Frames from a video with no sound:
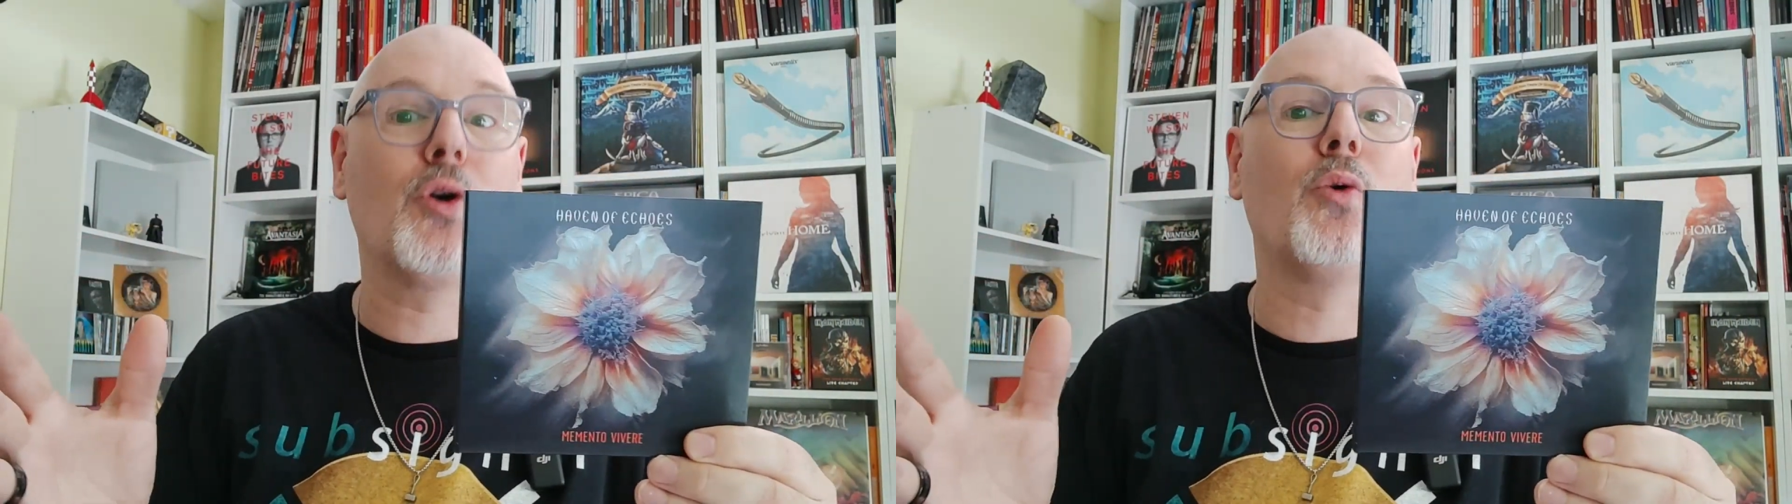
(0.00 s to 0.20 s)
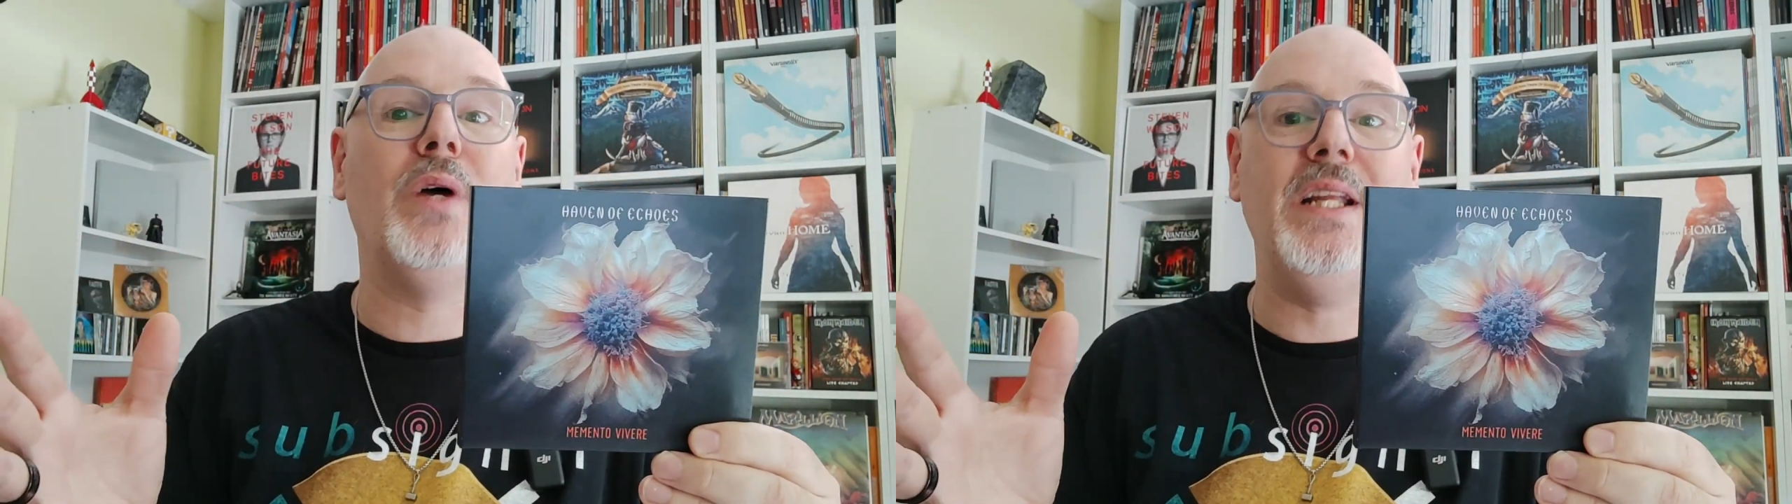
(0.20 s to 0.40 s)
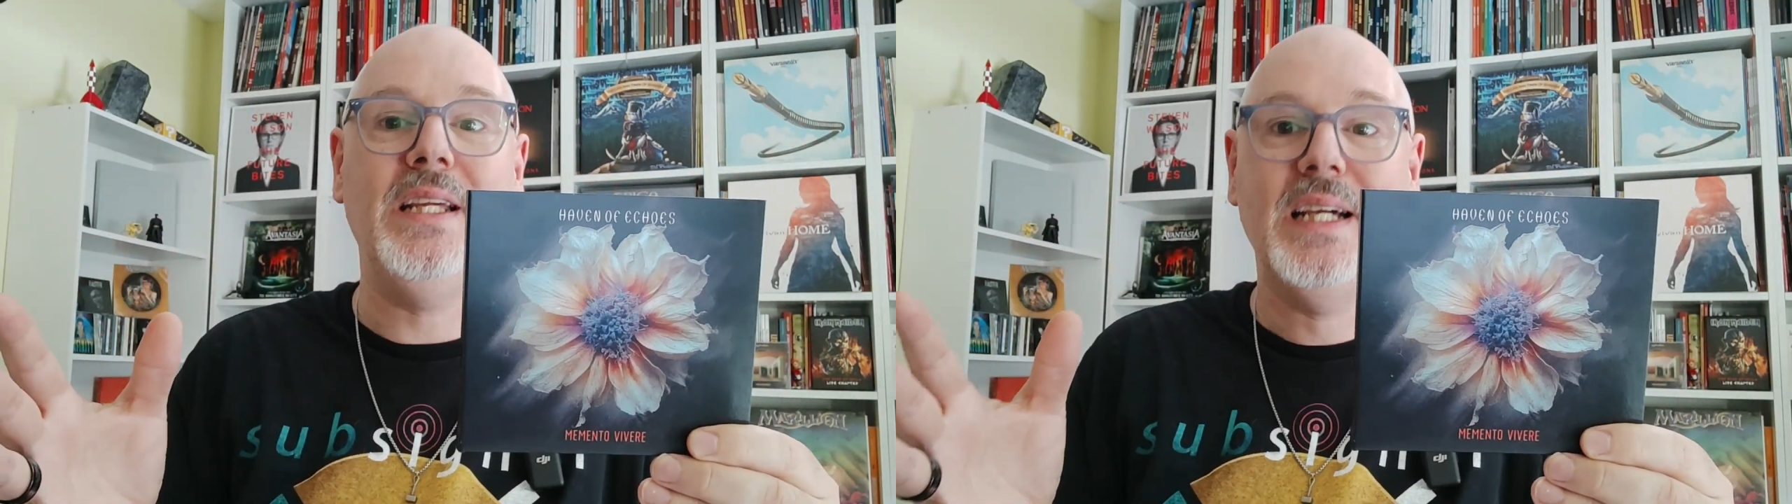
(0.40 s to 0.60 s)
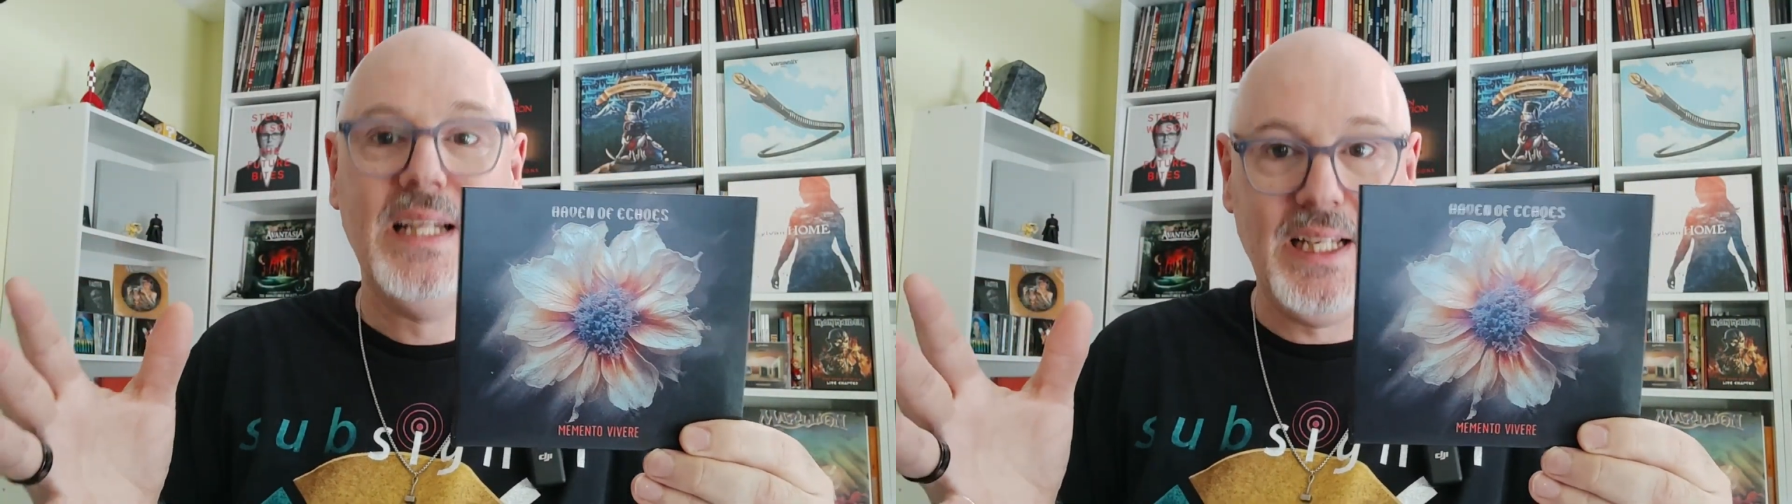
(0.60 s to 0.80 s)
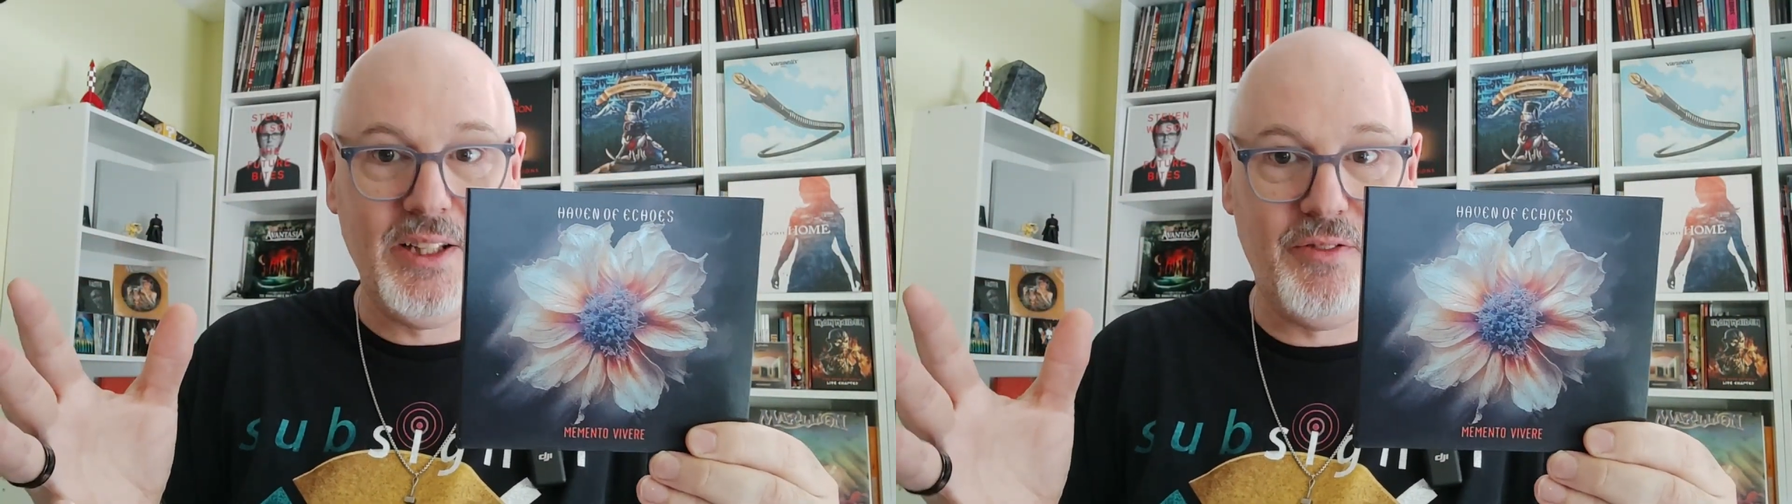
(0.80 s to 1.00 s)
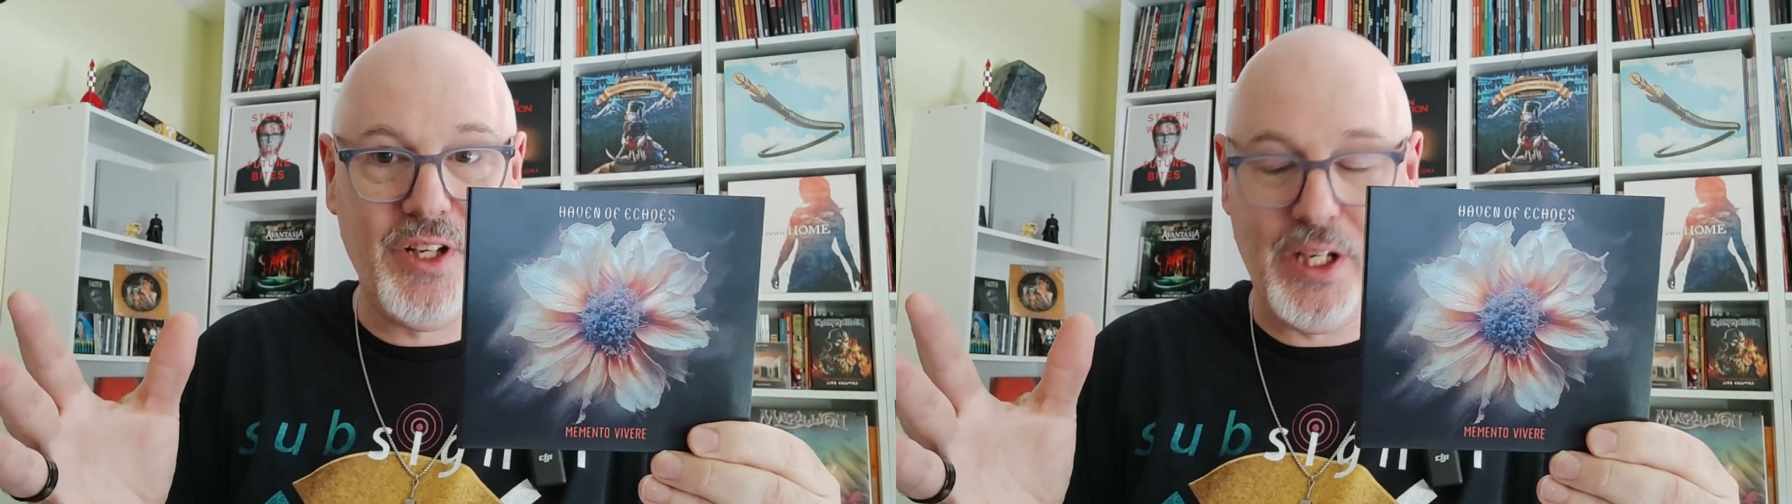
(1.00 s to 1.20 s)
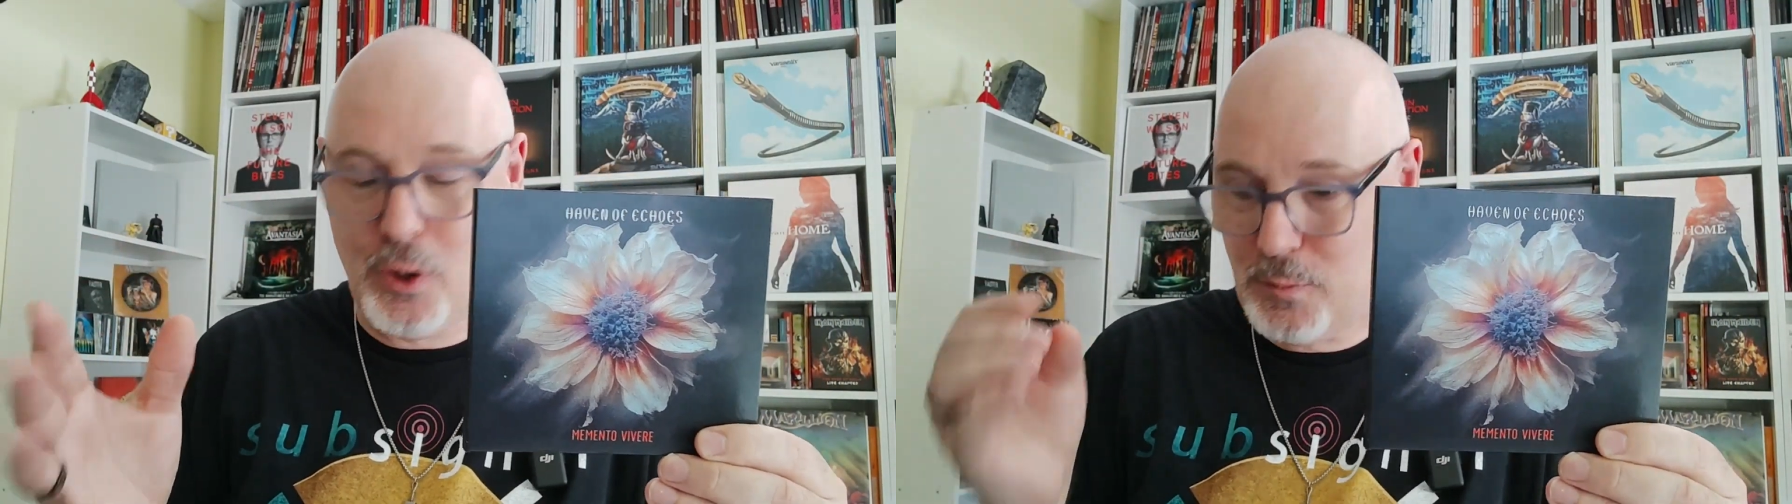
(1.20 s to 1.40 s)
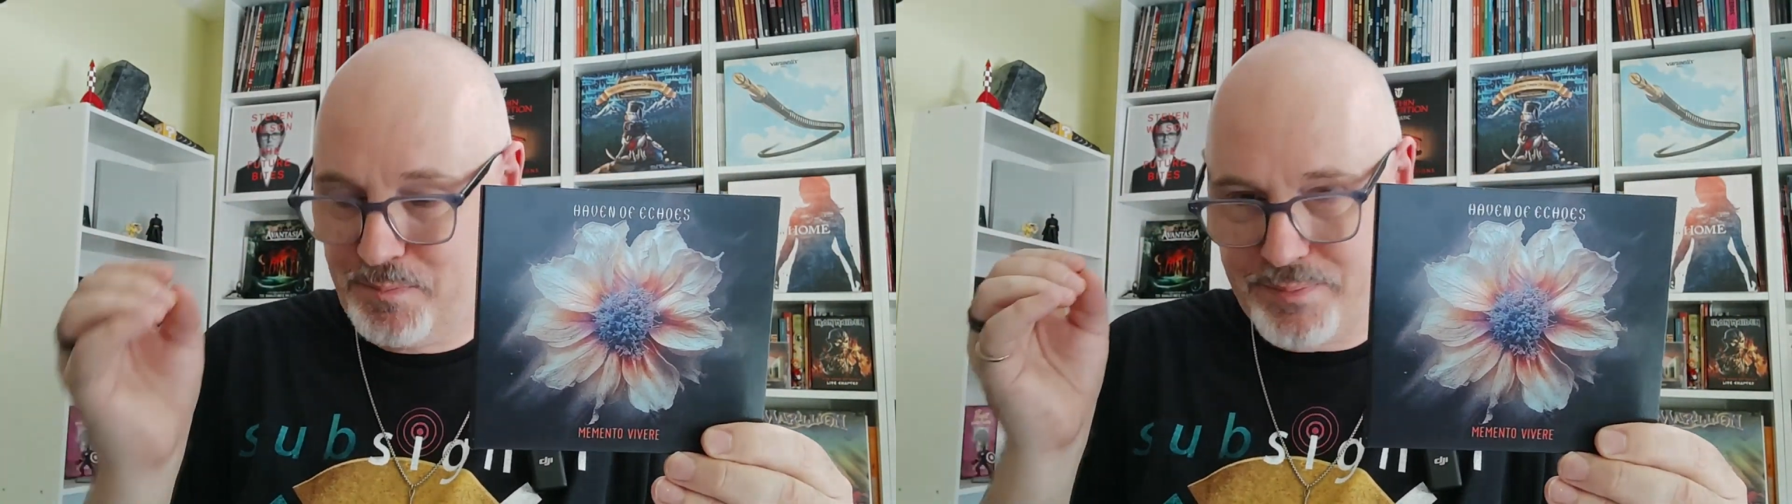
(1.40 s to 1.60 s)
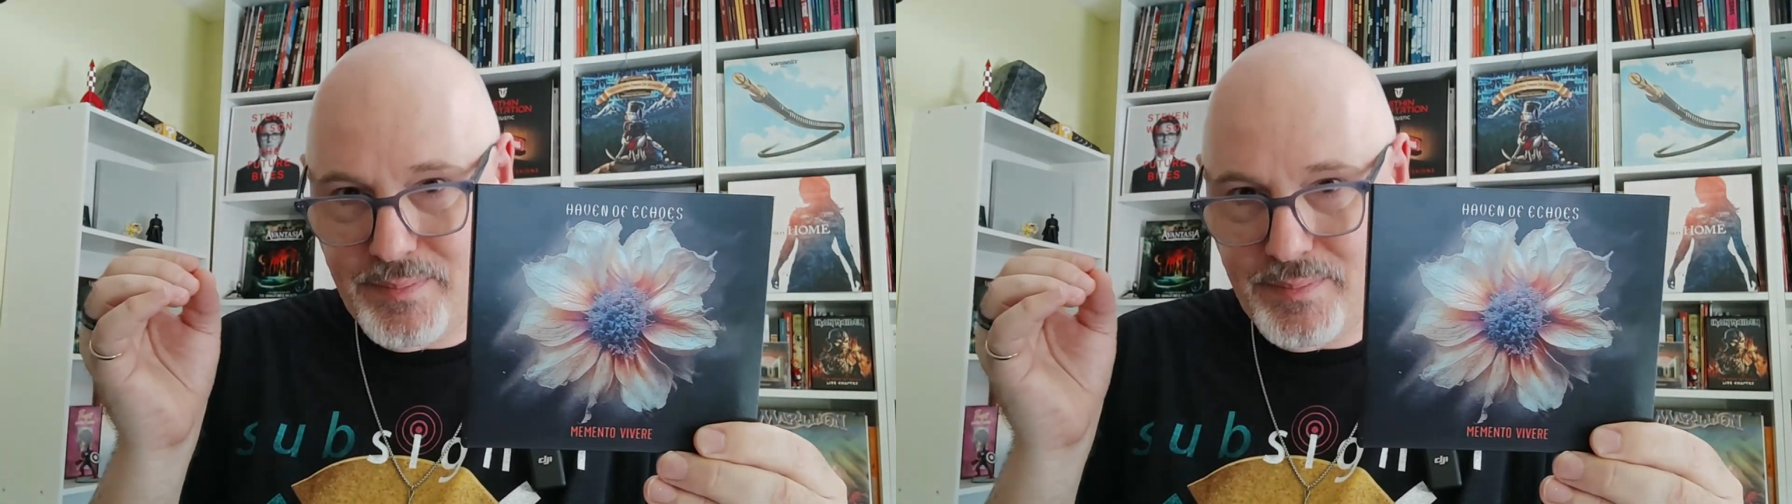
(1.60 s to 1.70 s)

already in the video.